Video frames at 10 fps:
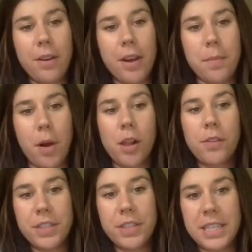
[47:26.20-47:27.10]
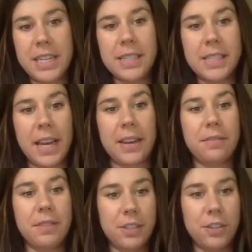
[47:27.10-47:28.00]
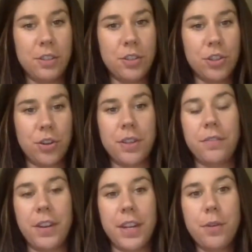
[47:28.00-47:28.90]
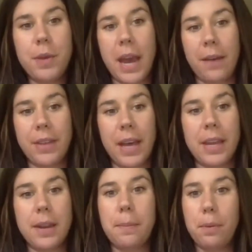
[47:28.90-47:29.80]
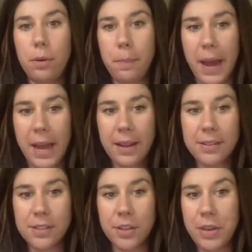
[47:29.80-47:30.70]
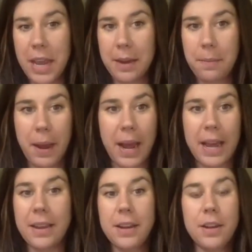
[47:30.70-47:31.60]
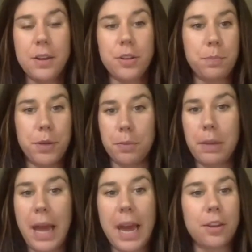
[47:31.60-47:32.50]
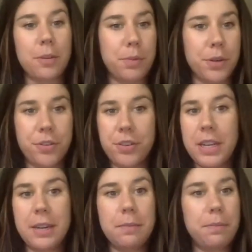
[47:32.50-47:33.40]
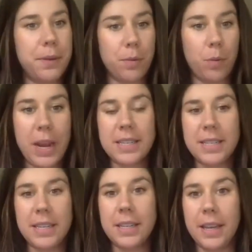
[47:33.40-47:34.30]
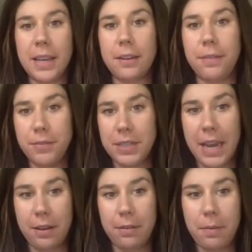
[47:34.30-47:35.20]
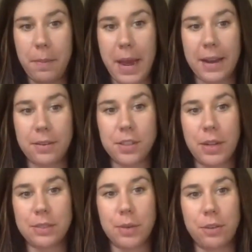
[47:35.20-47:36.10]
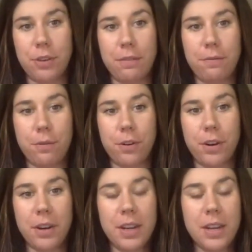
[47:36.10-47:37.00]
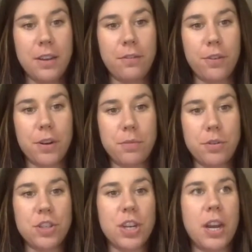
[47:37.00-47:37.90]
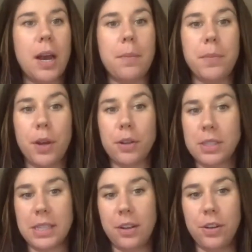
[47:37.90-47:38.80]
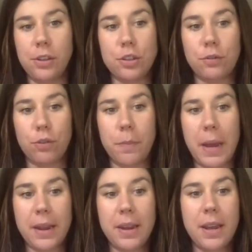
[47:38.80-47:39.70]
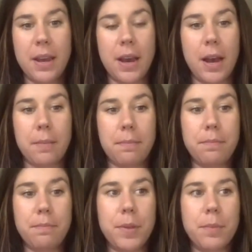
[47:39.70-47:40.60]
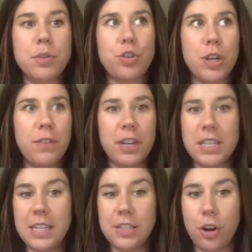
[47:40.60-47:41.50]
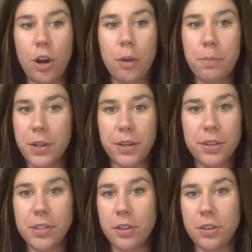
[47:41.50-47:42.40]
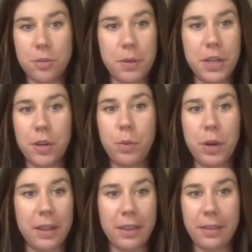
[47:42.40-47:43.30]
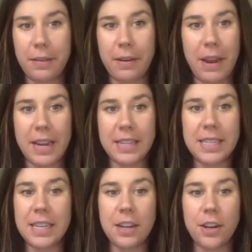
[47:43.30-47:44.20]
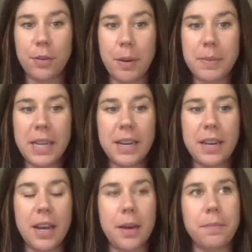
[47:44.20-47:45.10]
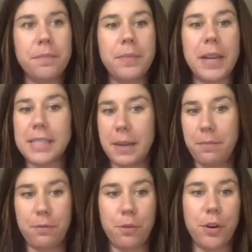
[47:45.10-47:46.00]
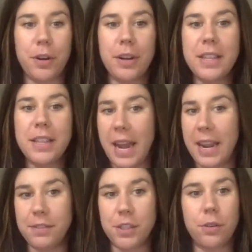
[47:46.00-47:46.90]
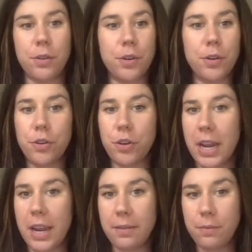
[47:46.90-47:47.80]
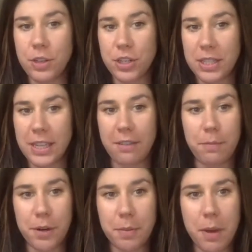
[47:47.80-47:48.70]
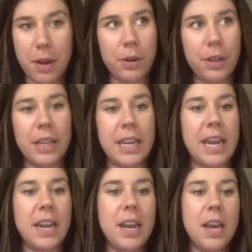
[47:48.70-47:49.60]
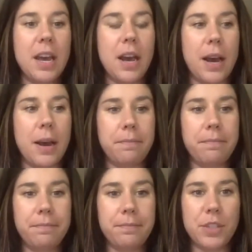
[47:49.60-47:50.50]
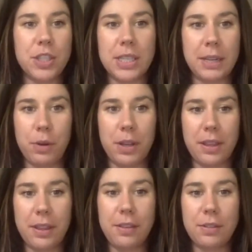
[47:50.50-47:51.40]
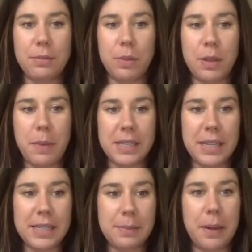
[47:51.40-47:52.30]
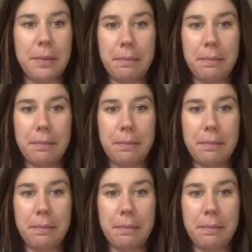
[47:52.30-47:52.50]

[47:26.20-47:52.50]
um, all of our teas that, that Susan showed in the video. We have that in a bulk pack. So you can buy pure black, pure green, pure white tea in a 50 count bag. So that's really great for, for kombucha. Um, we also sell in a loose format. Um, the majority of our teas are all pure, so you should be good with any tea on our website, um, except for that. If so, Earl Grey, which does have bergamot oil in it, um, to stick with with the basics. But